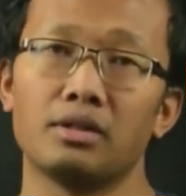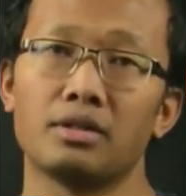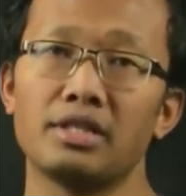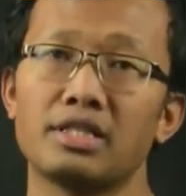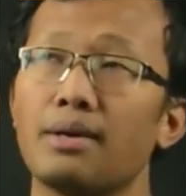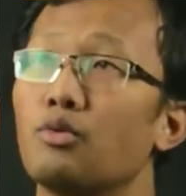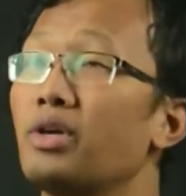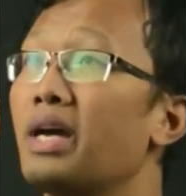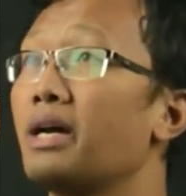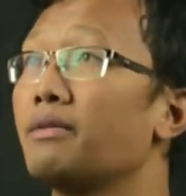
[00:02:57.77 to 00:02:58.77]
This time
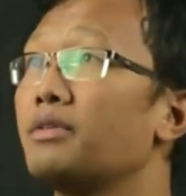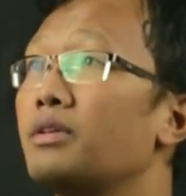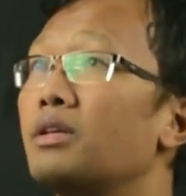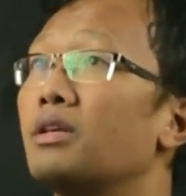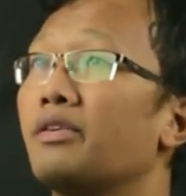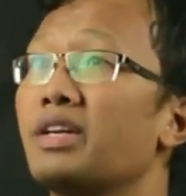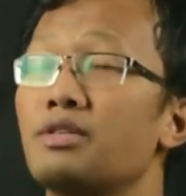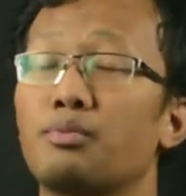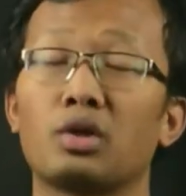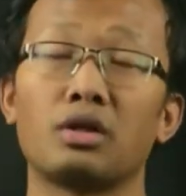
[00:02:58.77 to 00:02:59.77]
we have
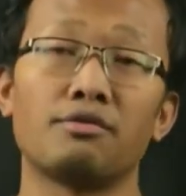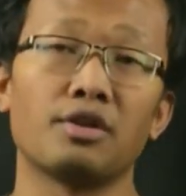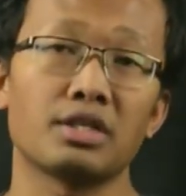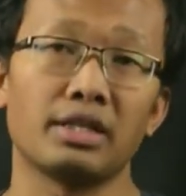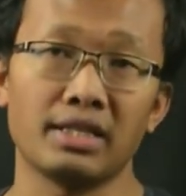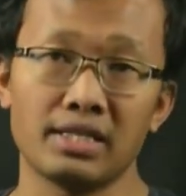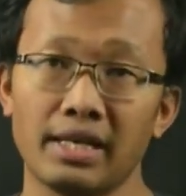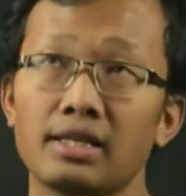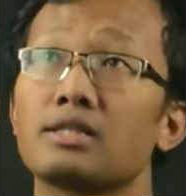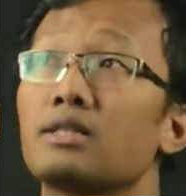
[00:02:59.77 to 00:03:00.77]
reciprocal function as
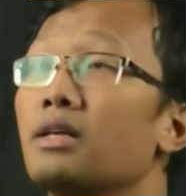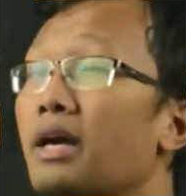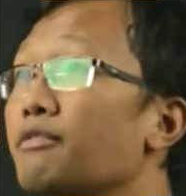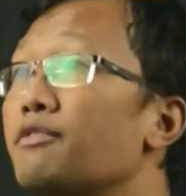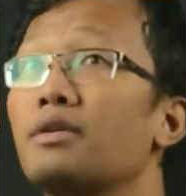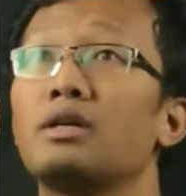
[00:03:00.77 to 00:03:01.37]
x, f,